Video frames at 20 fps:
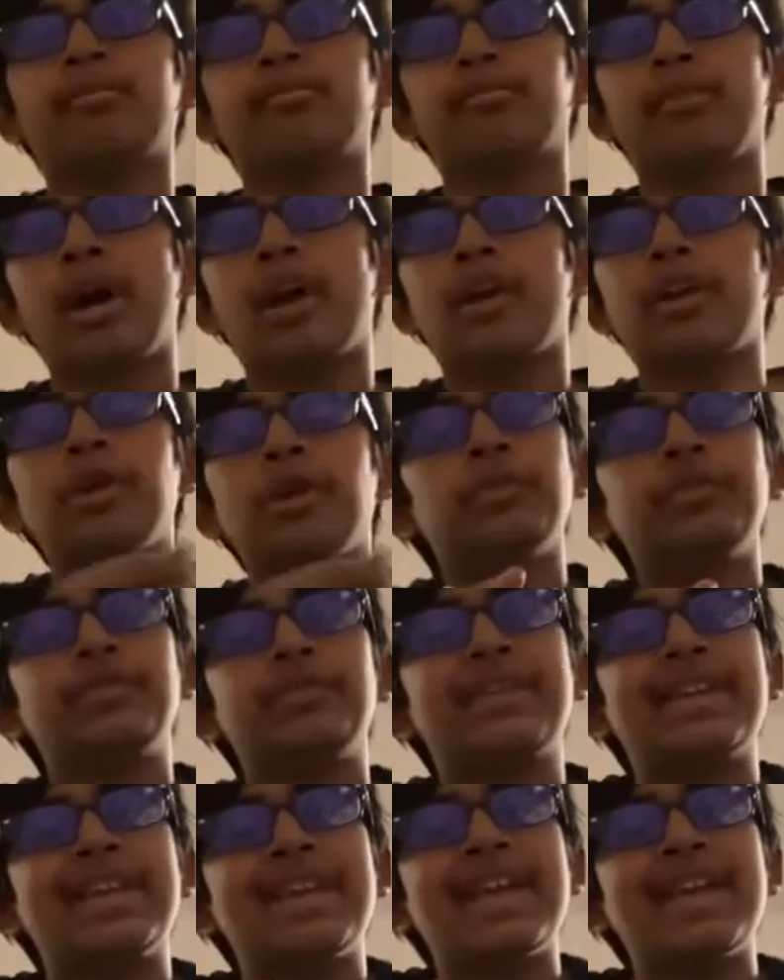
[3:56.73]
Mario
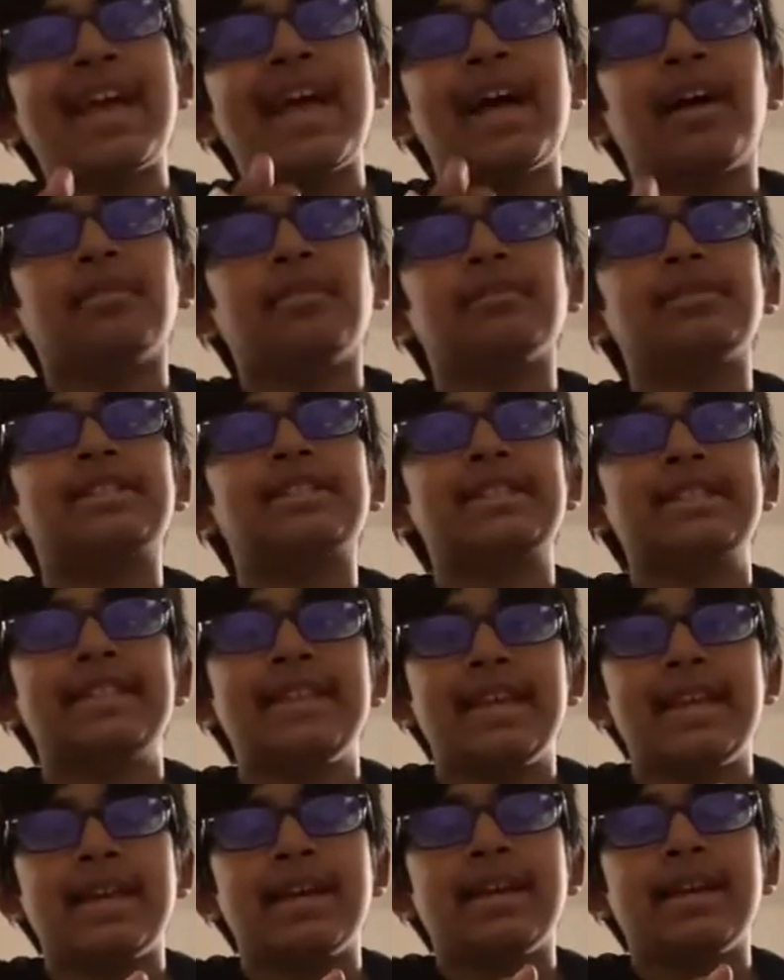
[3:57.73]

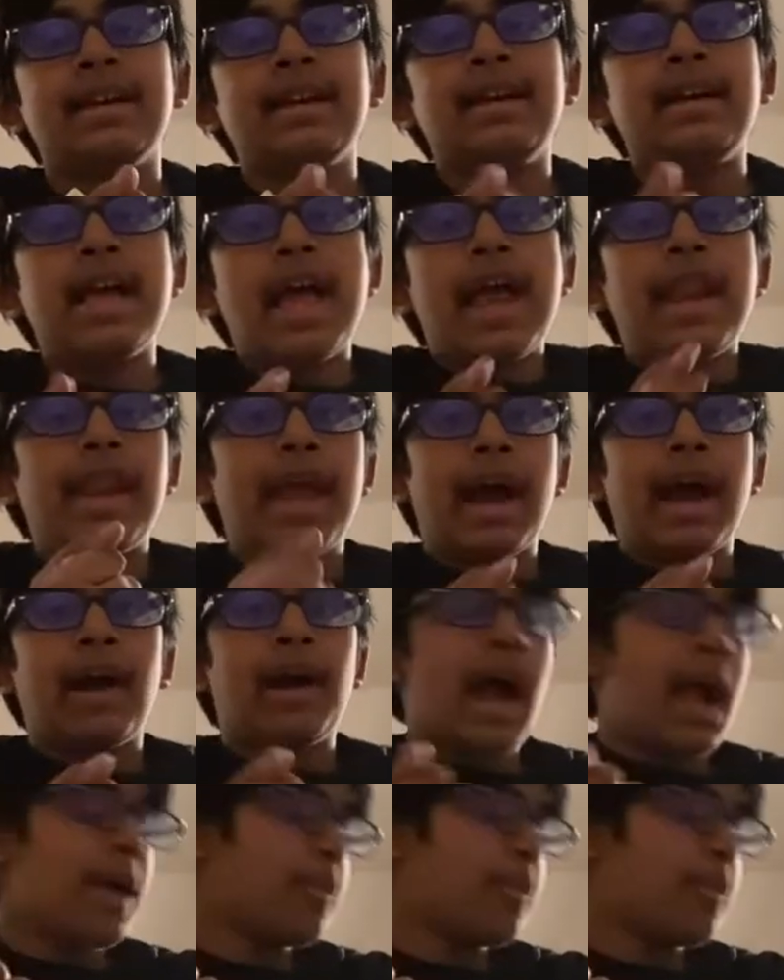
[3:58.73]
DLC. Now, I